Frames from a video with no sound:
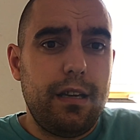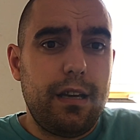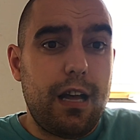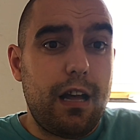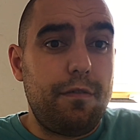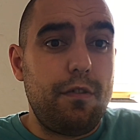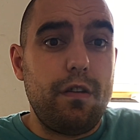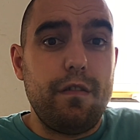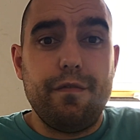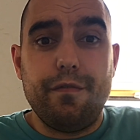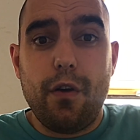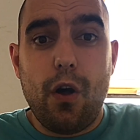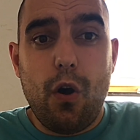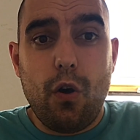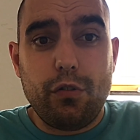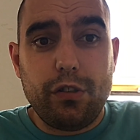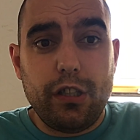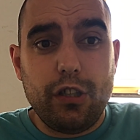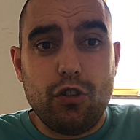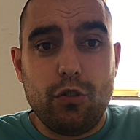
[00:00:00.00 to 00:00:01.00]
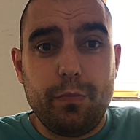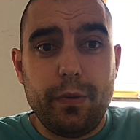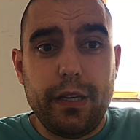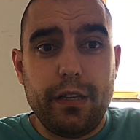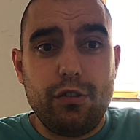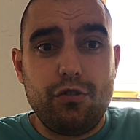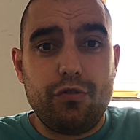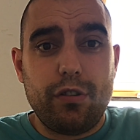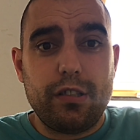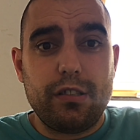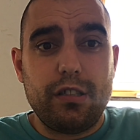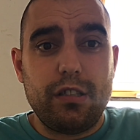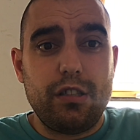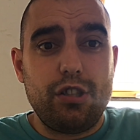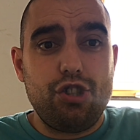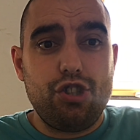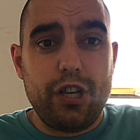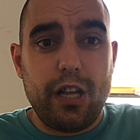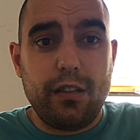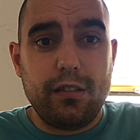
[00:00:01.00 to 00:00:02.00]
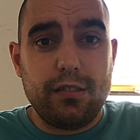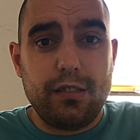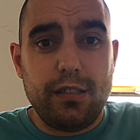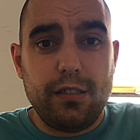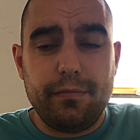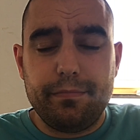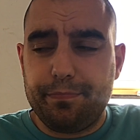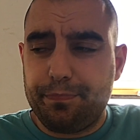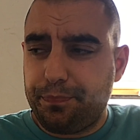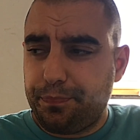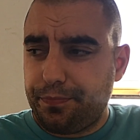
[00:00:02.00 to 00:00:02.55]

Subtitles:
I've heard Vardy could be interested in Chelsea.